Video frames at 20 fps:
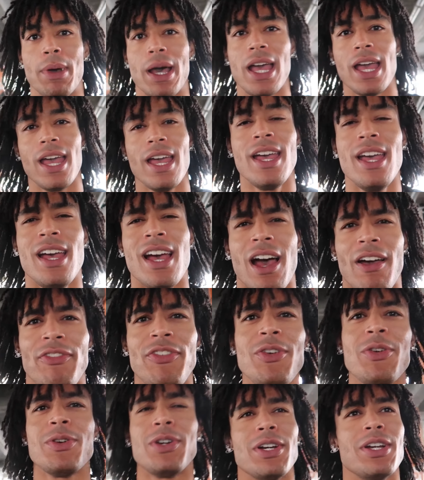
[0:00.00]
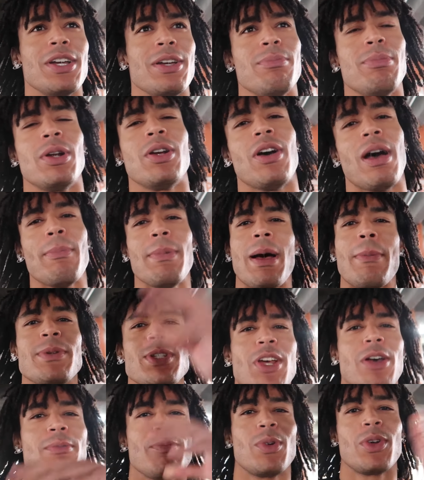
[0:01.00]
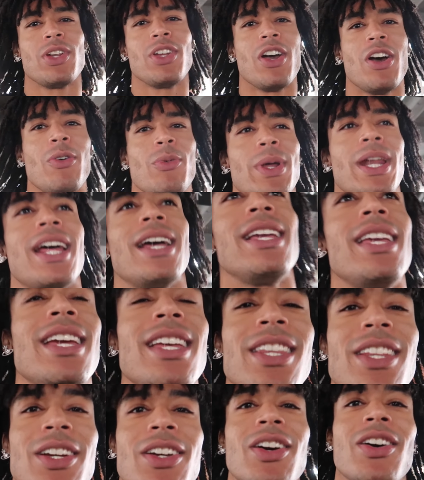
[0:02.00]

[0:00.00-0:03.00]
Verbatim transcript: But I feel good, bro. I'm, I'm gonna talk more to y'all when I get in the